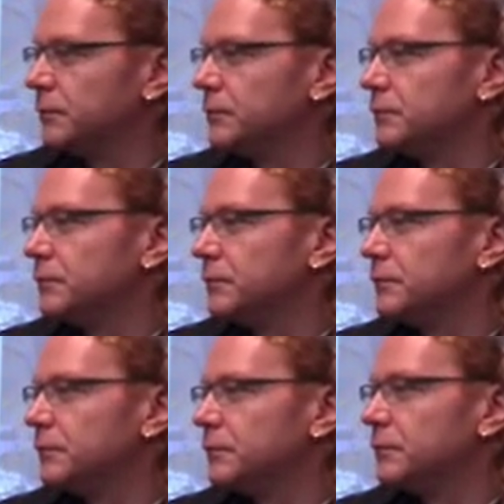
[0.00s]

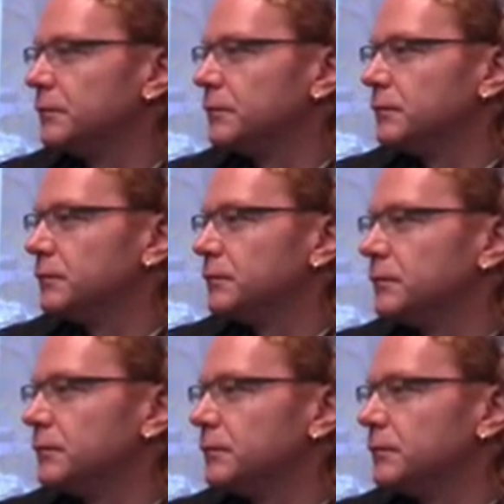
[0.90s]

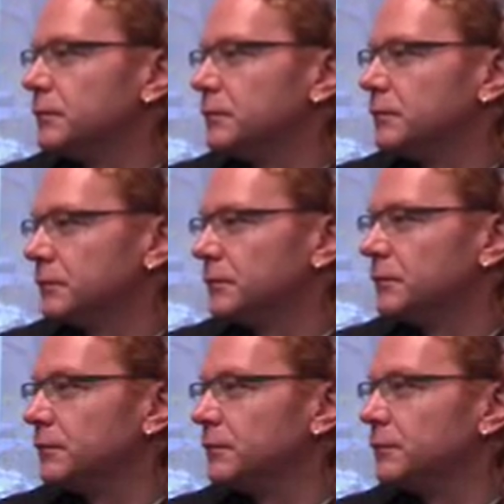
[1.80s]

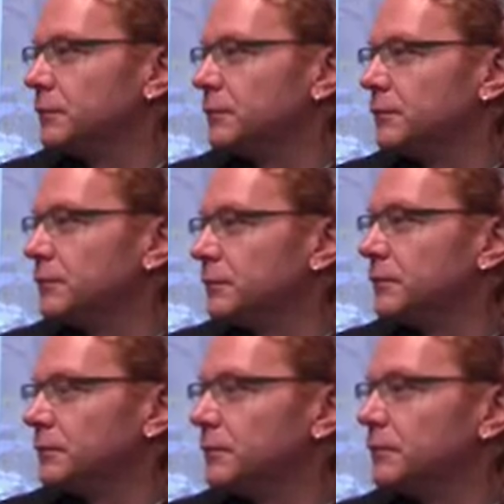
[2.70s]

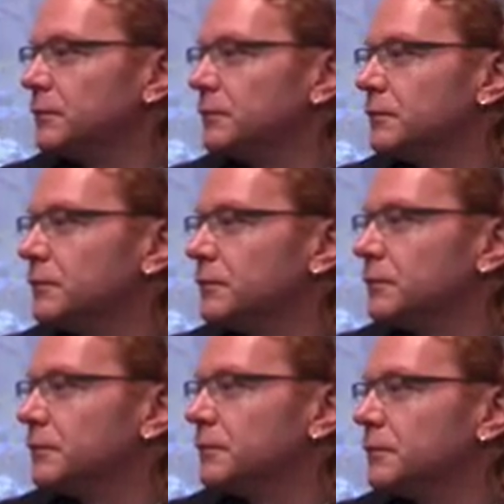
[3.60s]

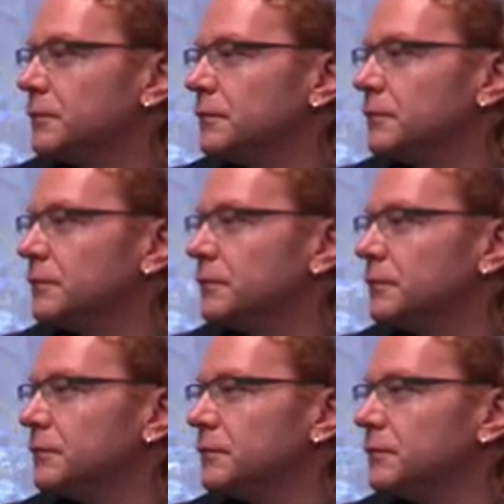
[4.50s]

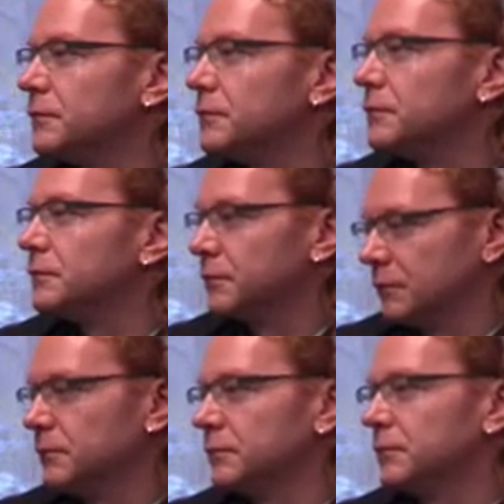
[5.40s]

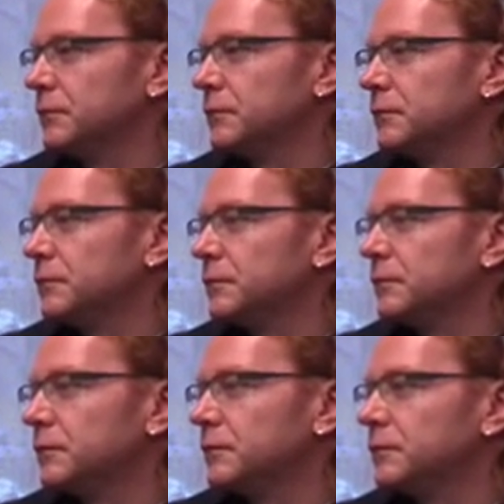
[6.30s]
(not speaking)